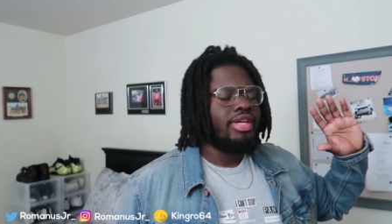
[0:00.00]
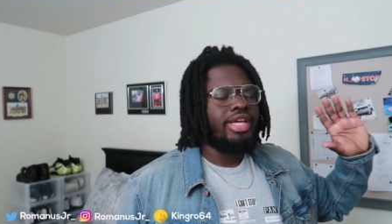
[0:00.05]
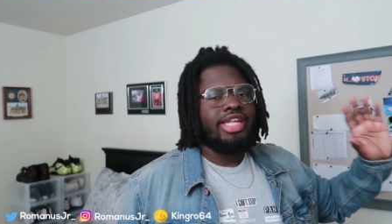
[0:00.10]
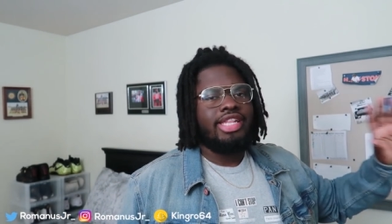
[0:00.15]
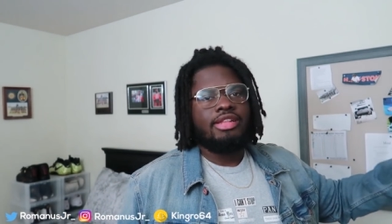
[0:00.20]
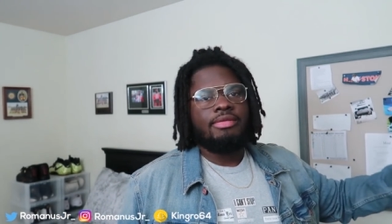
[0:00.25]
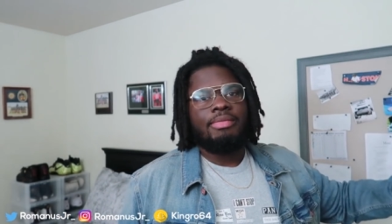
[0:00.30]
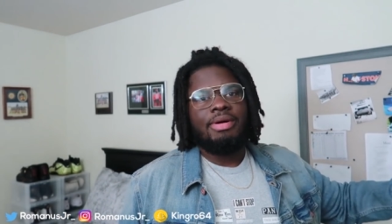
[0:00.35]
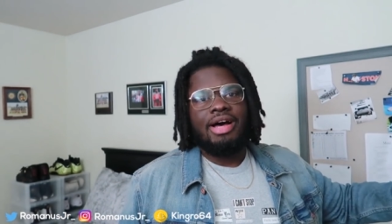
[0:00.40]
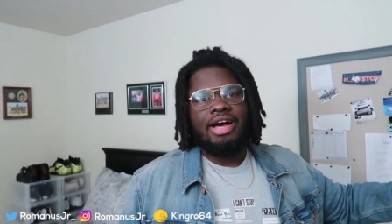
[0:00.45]

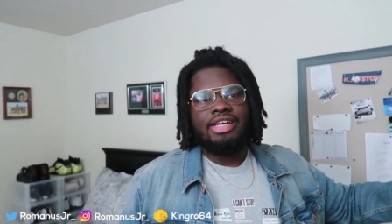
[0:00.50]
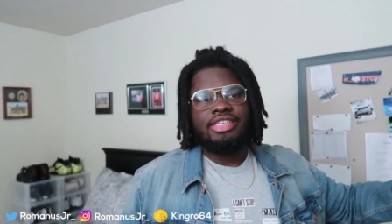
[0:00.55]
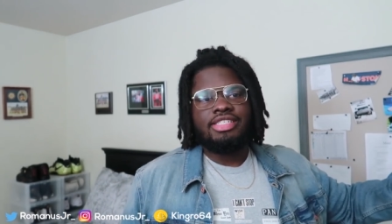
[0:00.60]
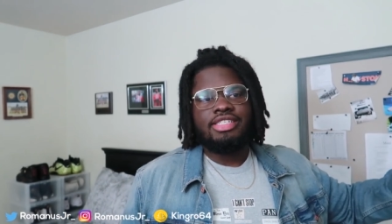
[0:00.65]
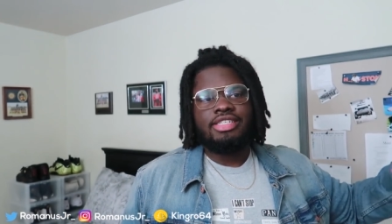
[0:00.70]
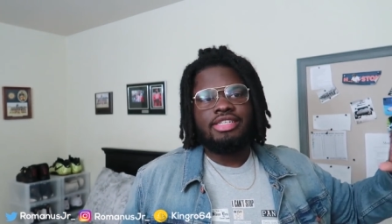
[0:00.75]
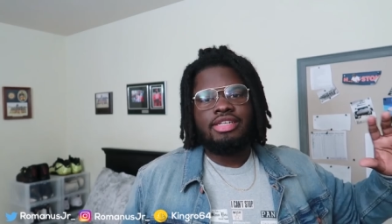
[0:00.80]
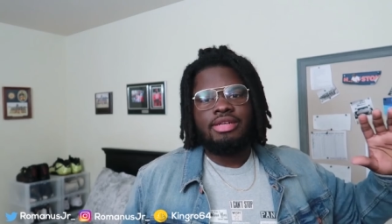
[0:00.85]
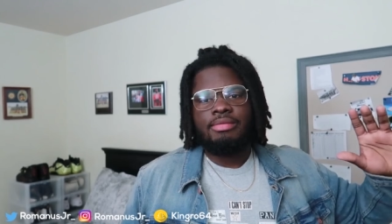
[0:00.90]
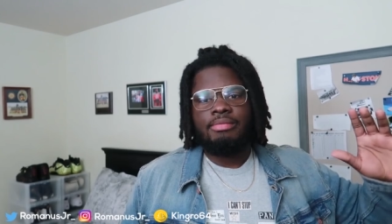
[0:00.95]
get the
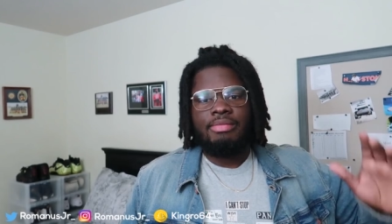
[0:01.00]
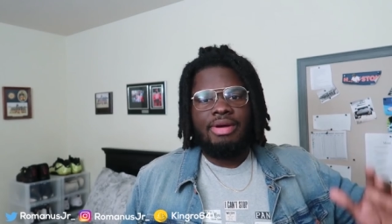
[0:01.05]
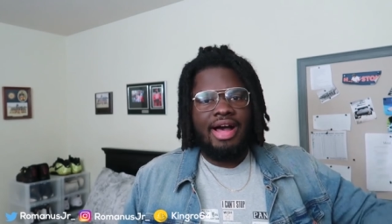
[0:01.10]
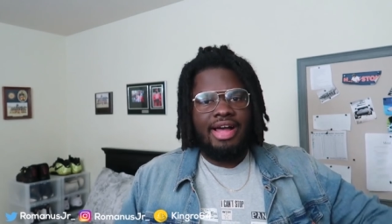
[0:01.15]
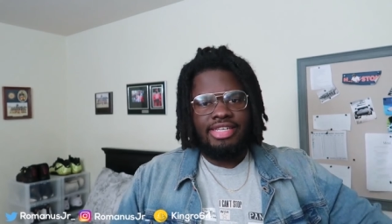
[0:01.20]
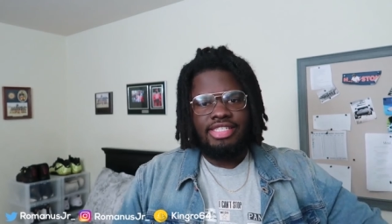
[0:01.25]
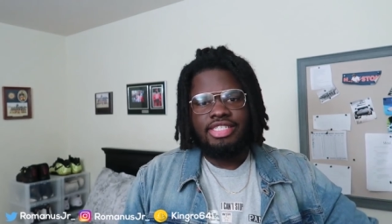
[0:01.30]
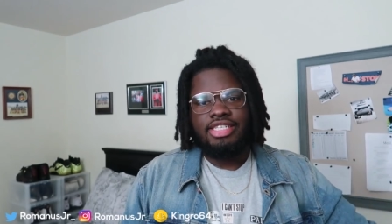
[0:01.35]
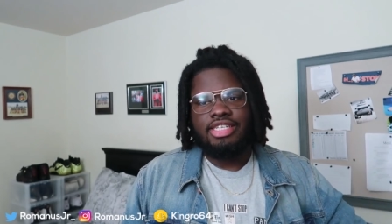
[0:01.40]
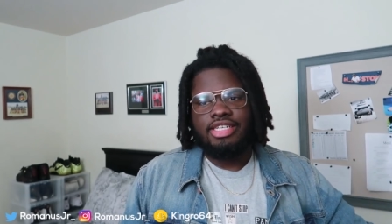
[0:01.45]
box,
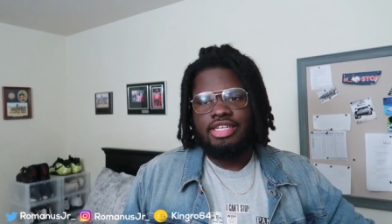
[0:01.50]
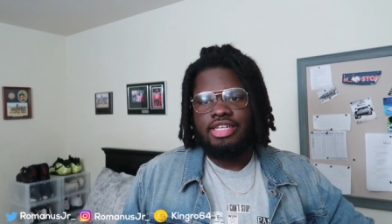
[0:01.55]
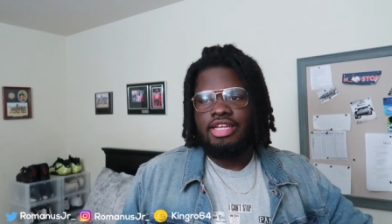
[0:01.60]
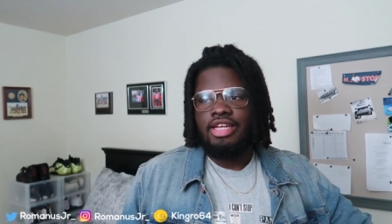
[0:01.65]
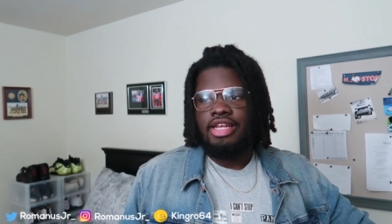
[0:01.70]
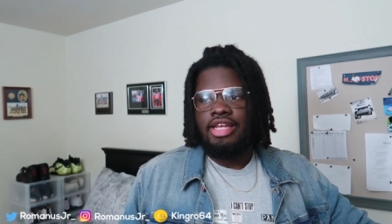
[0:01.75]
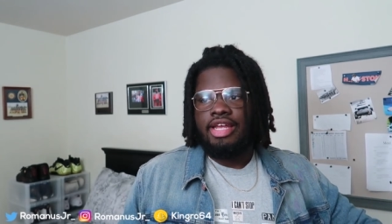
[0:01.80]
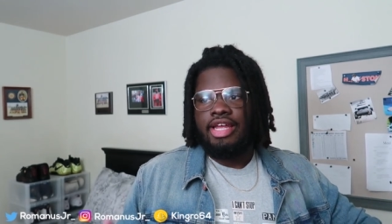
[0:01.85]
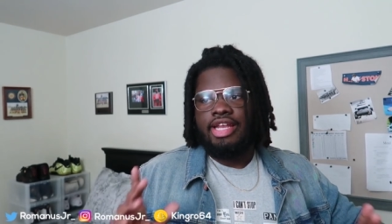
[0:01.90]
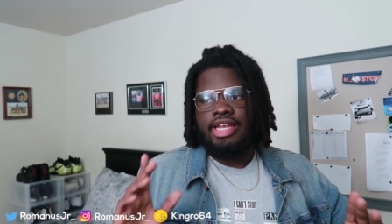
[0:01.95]
box it,
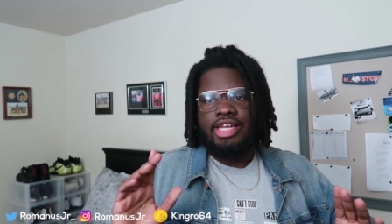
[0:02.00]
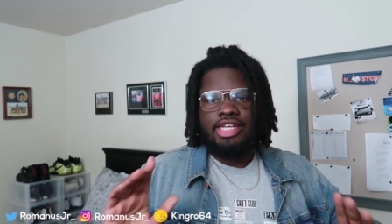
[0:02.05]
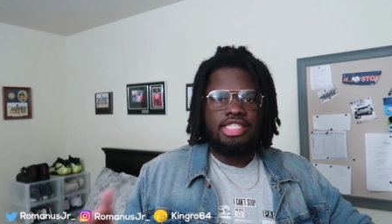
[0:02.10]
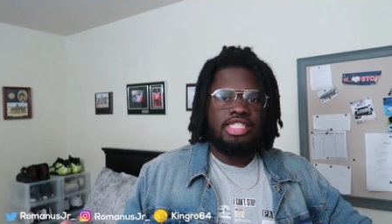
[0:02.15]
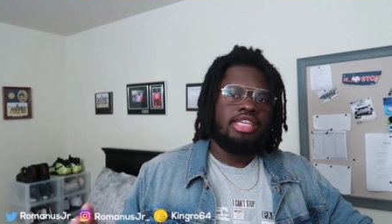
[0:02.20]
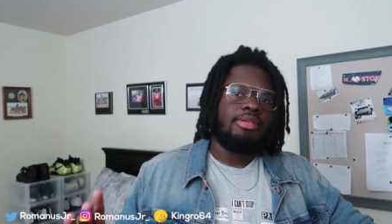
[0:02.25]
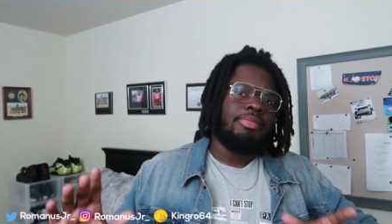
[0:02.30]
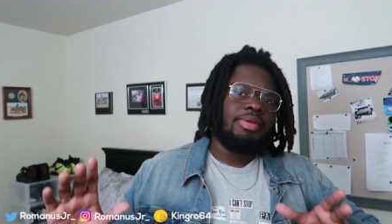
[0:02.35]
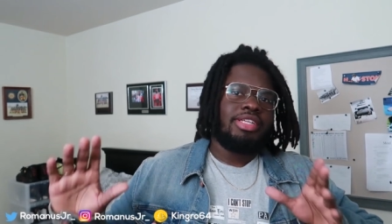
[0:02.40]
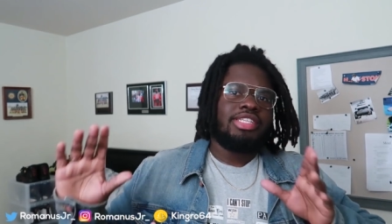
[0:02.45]
and then
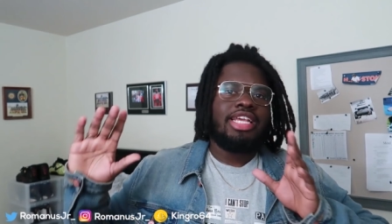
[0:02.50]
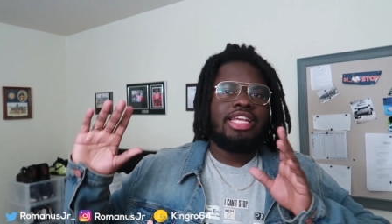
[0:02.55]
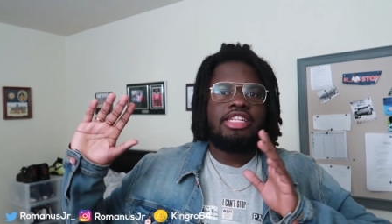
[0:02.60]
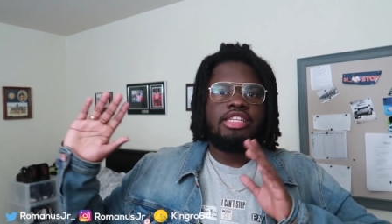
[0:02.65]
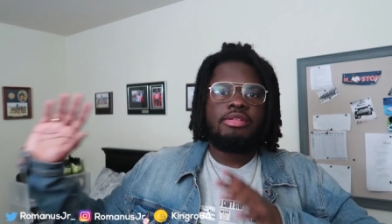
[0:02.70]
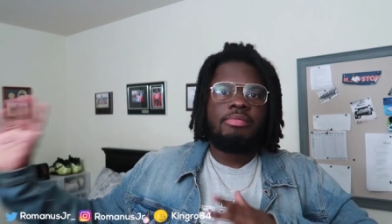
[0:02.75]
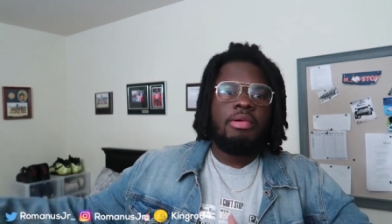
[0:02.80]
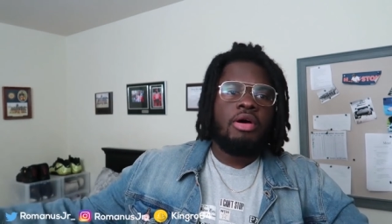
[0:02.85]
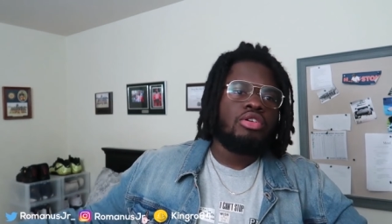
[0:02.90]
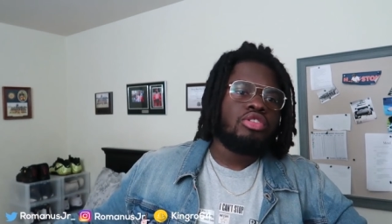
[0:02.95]
ship it, take
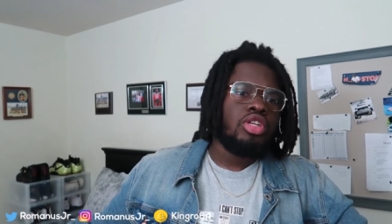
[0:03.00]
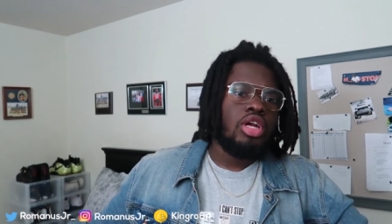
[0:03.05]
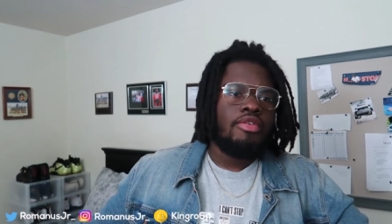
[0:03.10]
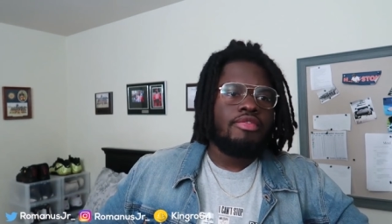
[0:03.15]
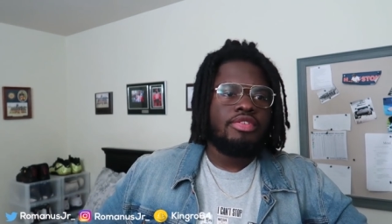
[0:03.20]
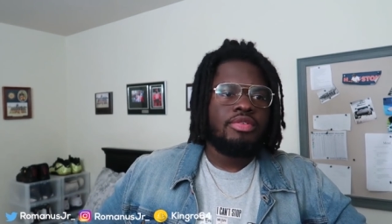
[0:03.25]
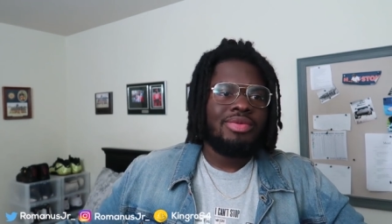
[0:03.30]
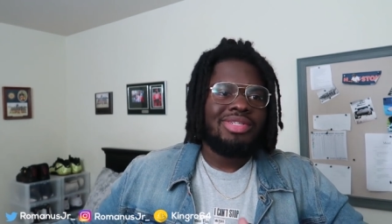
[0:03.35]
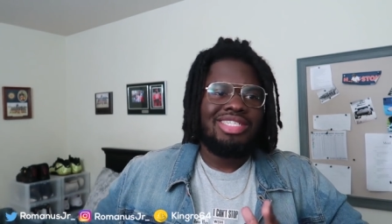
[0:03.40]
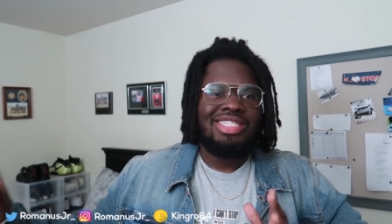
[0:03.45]
it to the post
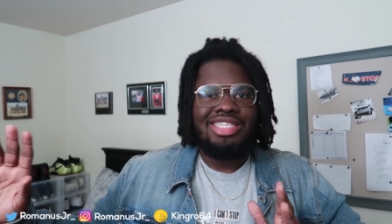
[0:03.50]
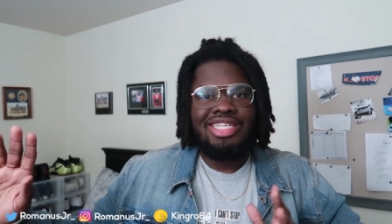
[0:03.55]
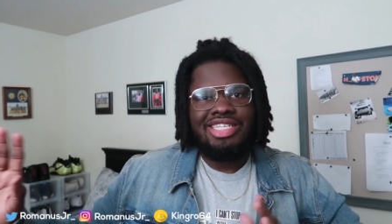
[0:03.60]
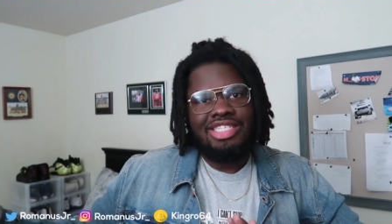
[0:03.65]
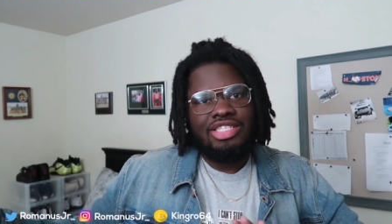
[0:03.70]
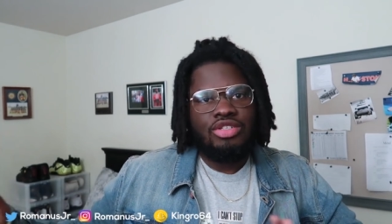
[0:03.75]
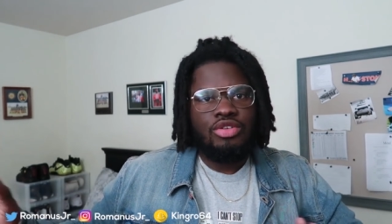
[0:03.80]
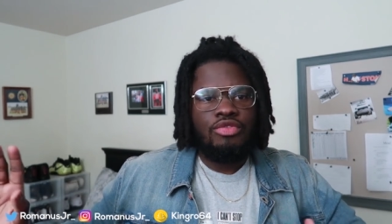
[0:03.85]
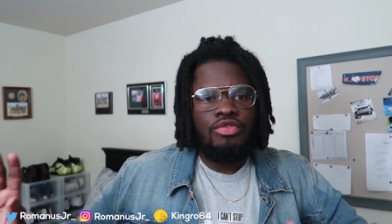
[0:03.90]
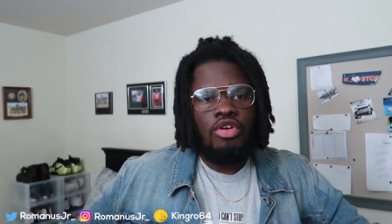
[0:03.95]
office, which
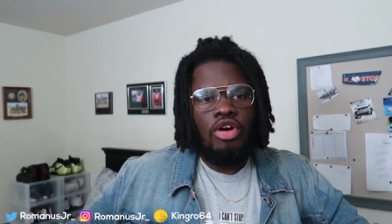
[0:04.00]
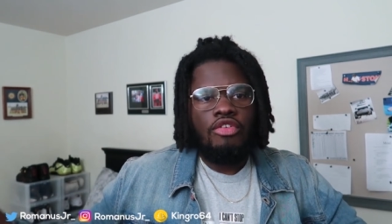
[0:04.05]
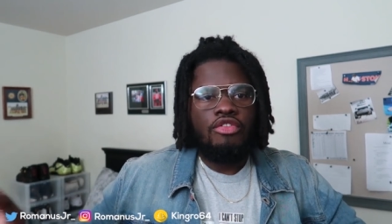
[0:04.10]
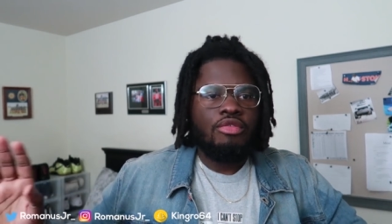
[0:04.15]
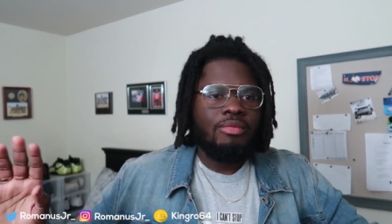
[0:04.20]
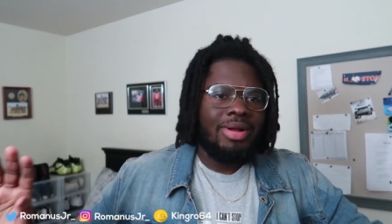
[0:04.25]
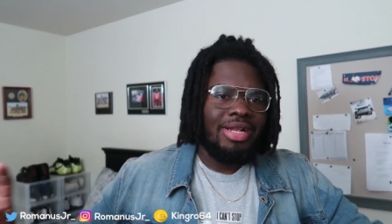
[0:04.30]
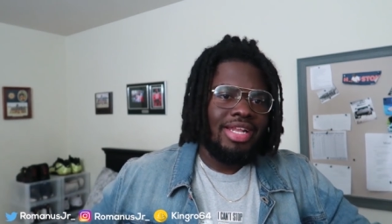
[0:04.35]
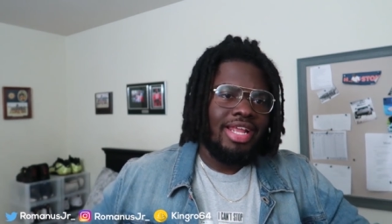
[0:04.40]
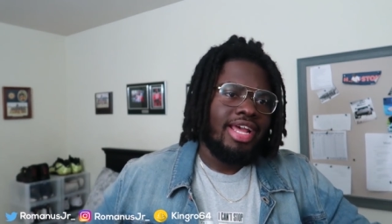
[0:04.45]
isn't too far
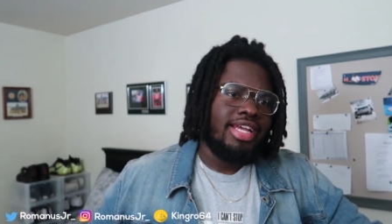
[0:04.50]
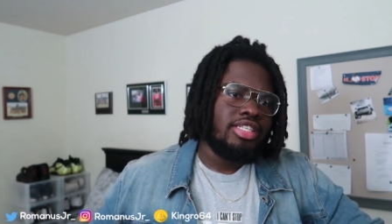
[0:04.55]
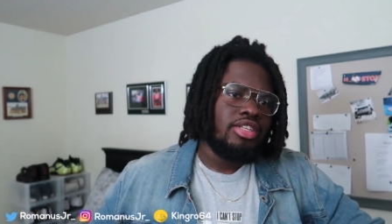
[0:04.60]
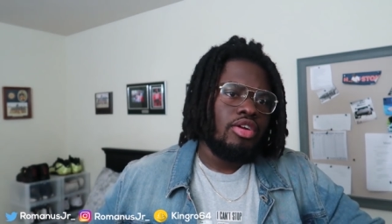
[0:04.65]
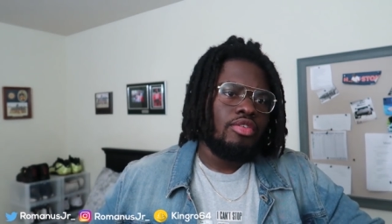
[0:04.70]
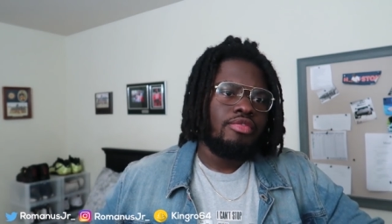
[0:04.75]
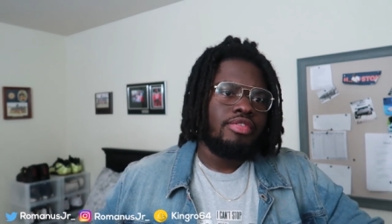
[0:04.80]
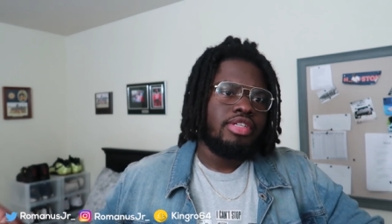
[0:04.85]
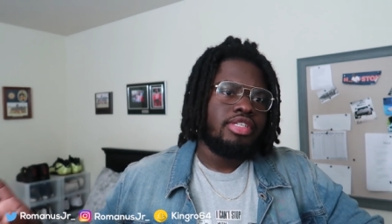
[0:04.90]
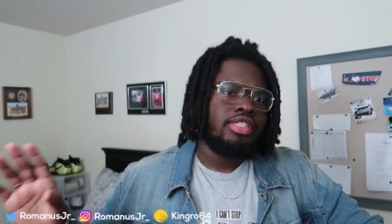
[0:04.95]
from my dad's
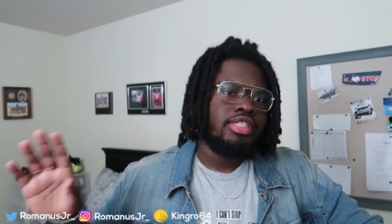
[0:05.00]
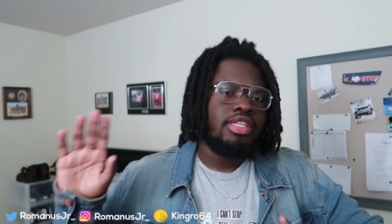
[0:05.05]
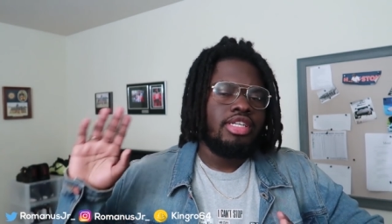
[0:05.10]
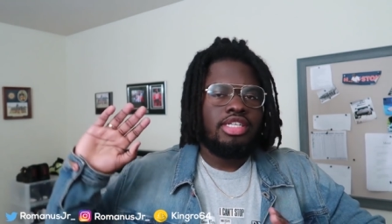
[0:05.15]
office,